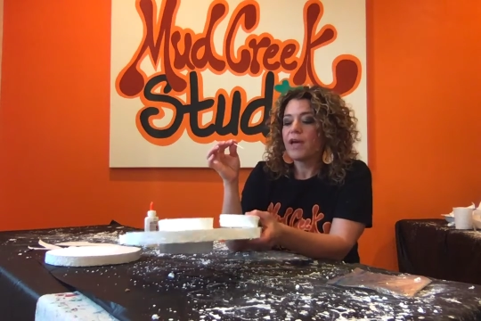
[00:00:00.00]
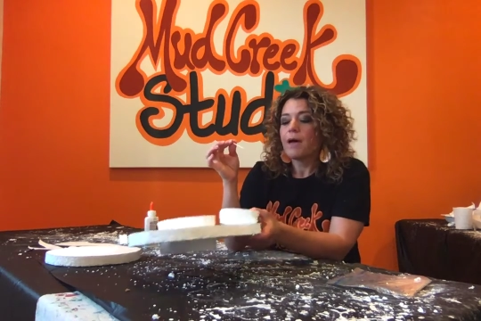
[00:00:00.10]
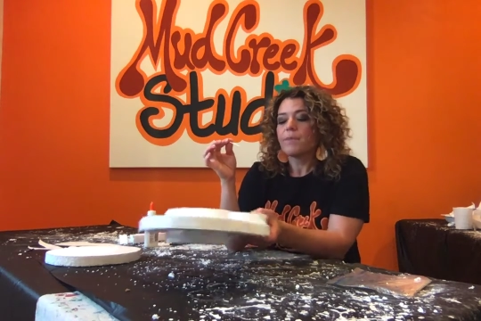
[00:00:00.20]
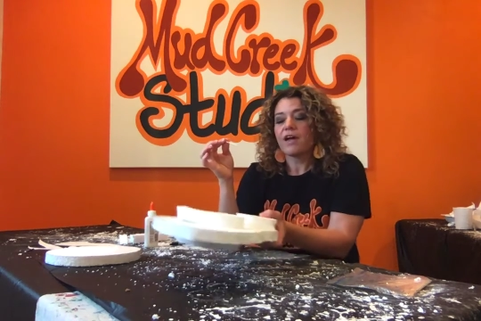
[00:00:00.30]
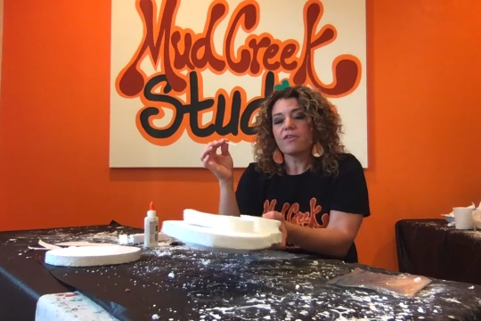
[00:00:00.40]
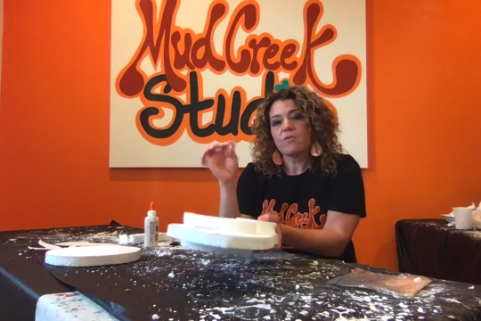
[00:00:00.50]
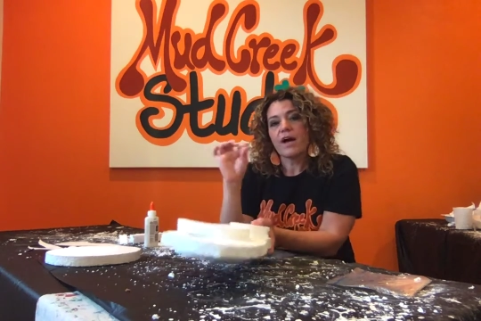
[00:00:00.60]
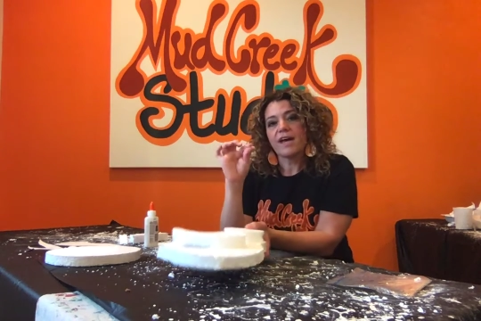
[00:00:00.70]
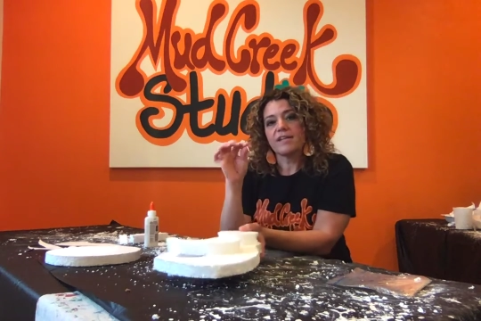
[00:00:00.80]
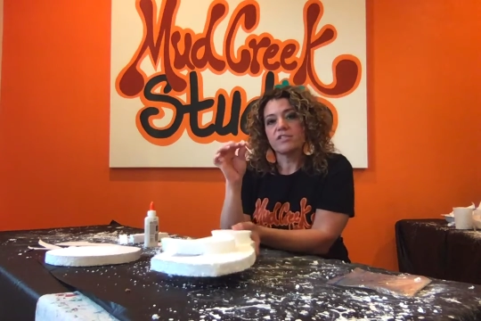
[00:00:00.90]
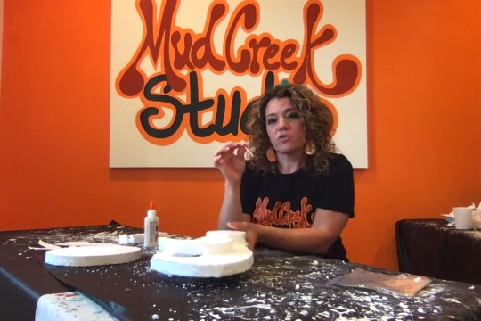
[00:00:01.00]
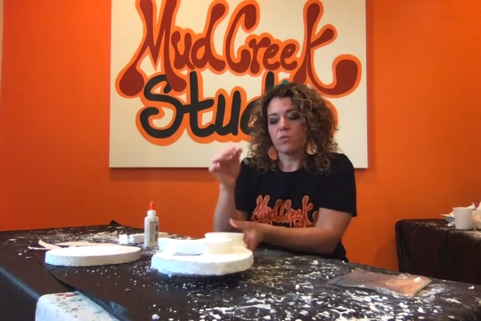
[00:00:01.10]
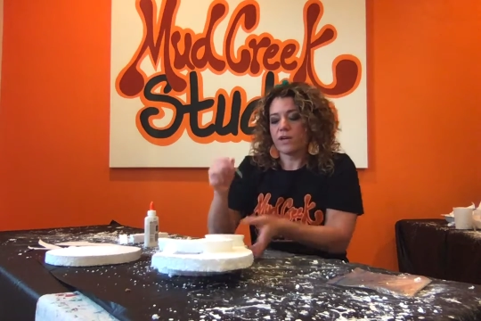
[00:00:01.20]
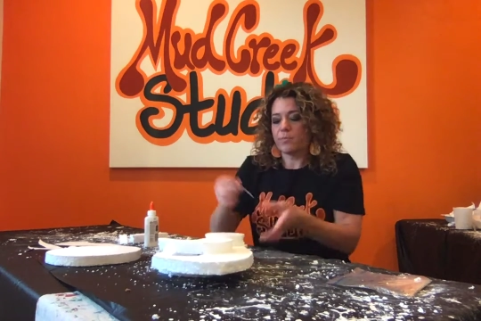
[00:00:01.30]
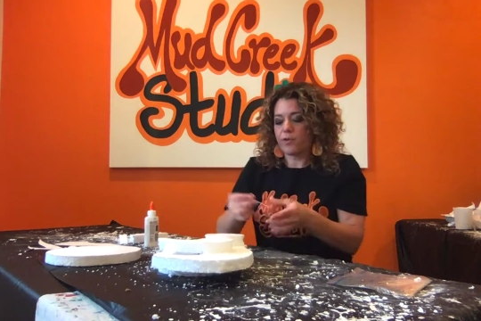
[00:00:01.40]
But otherwise, you'll
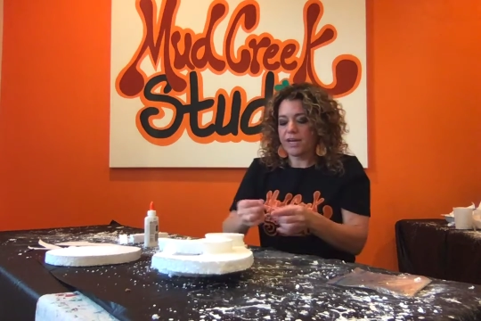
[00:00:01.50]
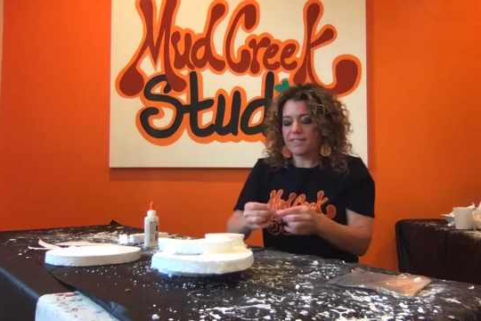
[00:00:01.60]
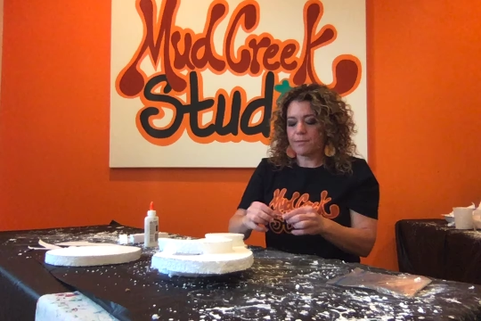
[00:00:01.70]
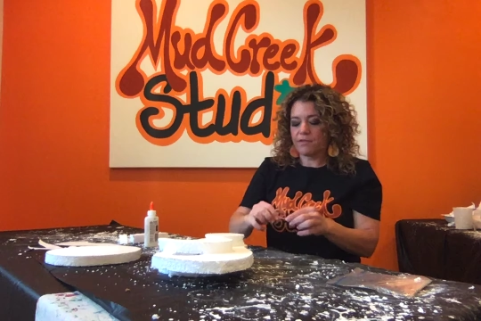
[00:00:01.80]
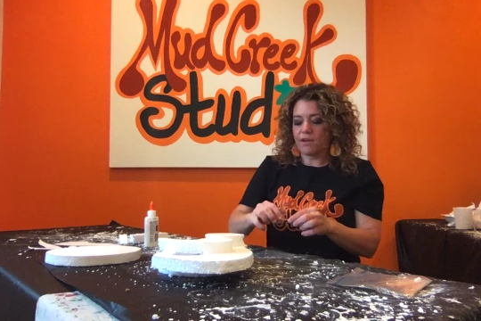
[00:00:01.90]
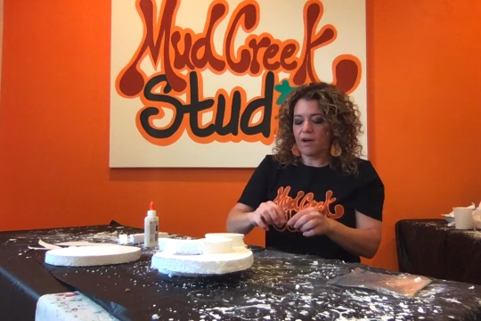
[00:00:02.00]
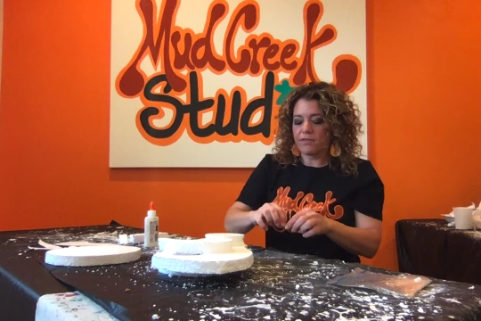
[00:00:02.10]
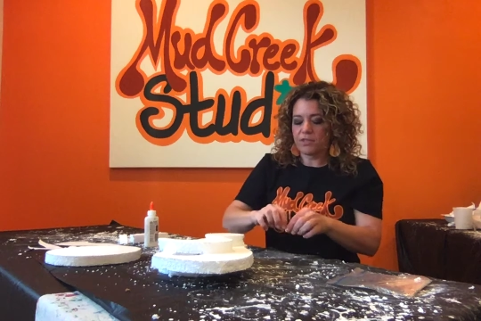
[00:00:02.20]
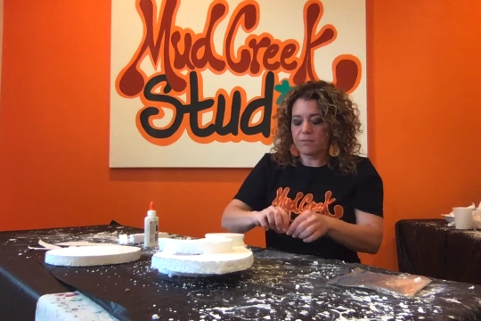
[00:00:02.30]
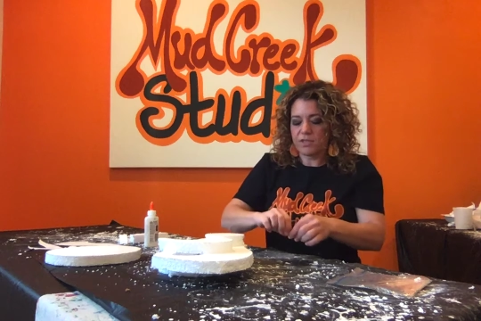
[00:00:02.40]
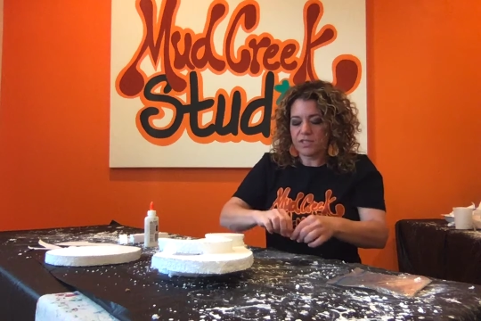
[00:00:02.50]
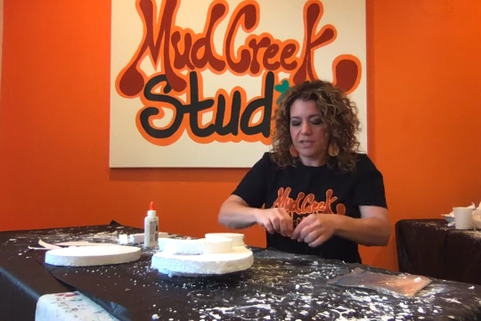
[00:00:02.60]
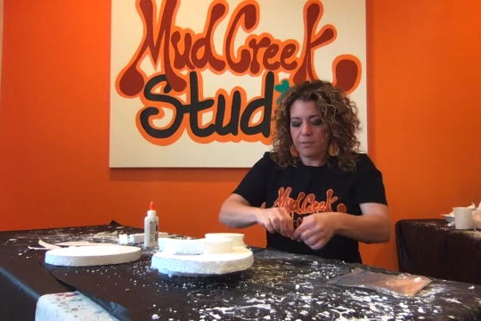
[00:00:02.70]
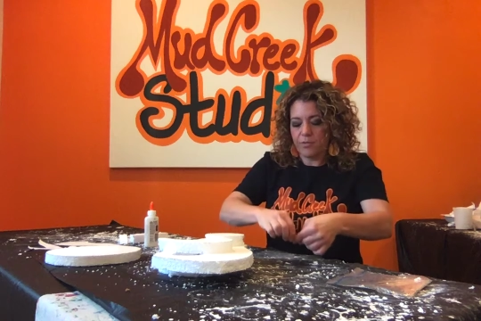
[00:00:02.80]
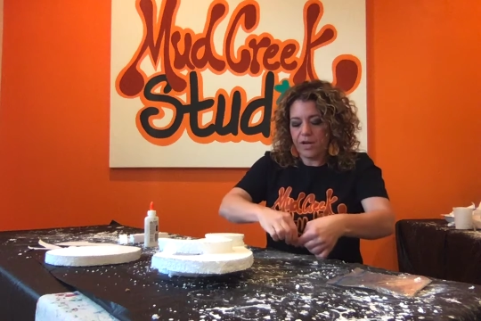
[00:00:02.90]
want to break some of it off. So I'm just going
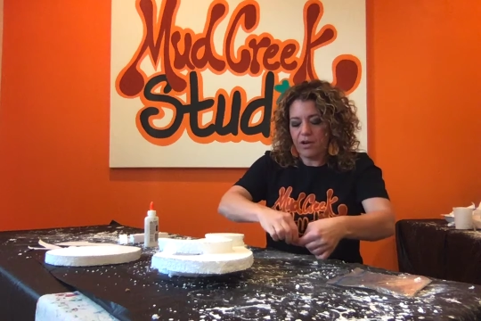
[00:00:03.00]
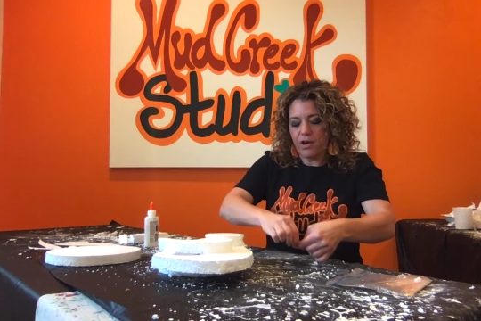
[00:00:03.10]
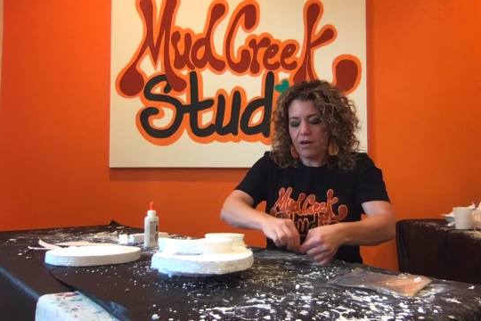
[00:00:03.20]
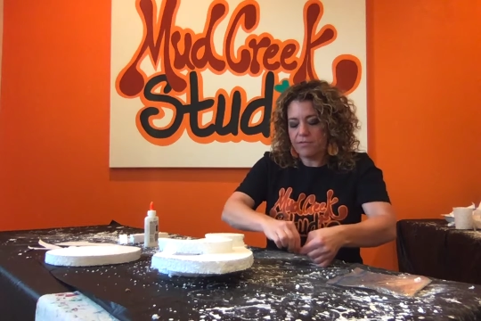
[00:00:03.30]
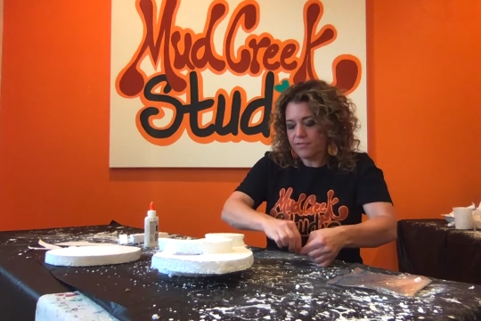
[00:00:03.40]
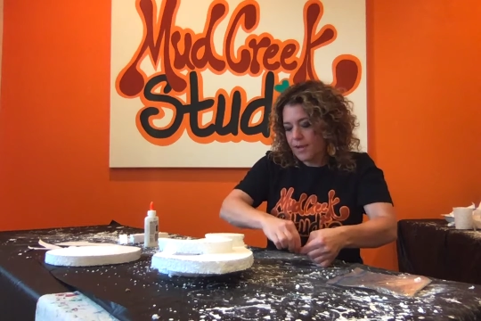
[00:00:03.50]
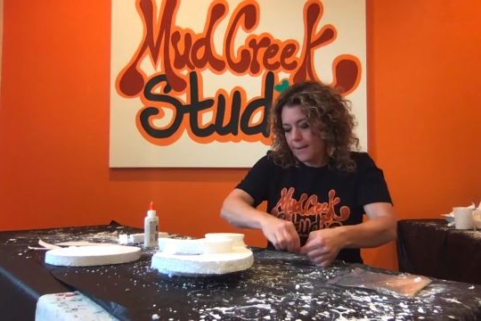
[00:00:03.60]
to break off